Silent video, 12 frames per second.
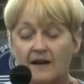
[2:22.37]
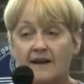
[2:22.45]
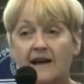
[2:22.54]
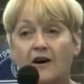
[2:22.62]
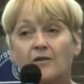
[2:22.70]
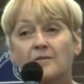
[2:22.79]

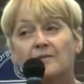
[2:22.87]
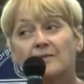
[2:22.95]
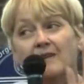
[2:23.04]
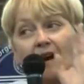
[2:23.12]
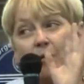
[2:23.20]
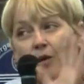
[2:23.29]
Now,
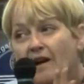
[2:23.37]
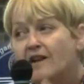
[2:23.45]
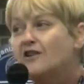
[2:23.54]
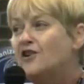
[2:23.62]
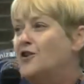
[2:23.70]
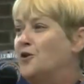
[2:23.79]
I want
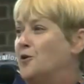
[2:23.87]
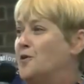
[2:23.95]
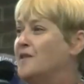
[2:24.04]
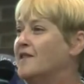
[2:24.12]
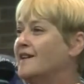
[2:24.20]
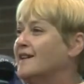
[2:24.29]
you to know
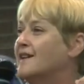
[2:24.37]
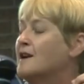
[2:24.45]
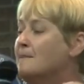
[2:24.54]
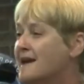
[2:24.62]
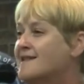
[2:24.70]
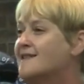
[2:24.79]
that an
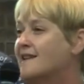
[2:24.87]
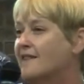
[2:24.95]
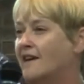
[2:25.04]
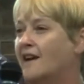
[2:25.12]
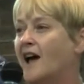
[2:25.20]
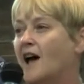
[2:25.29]
amazing
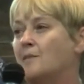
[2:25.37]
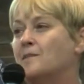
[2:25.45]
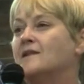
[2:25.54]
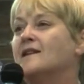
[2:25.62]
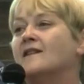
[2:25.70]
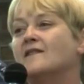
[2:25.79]
thing
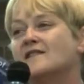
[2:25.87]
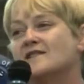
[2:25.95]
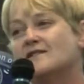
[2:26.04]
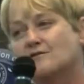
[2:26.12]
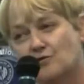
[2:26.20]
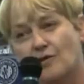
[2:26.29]
happened in
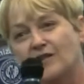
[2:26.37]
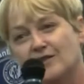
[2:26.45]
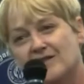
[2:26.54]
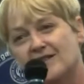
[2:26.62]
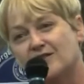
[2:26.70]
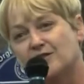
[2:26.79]
this Toronto
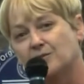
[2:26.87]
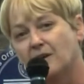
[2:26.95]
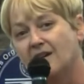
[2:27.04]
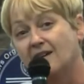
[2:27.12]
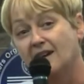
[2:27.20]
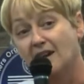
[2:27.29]
Centre
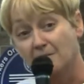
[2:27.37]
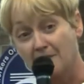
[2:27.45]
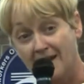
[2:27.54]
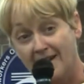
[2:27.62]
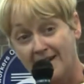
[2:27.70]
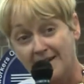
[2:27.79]
riding in
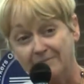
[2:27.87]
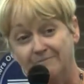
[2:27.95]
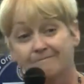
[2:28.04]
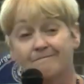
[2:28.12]
May.